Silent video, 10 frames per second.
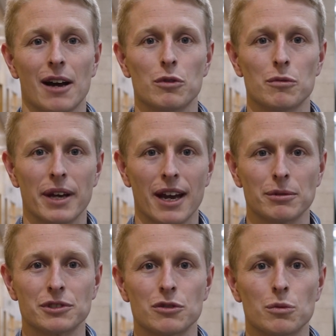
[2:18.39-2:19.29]
would be
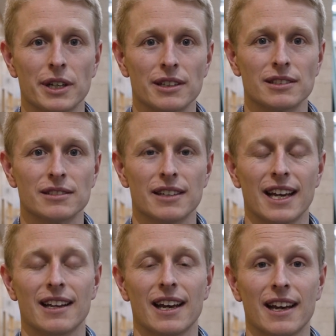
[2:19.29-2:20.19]
able to wheel
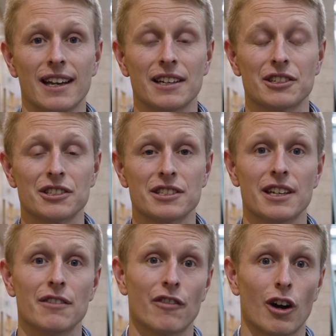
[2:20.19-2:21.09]

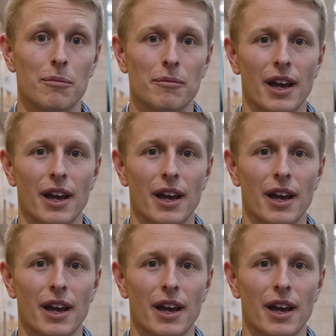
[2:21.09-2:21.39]
electricity from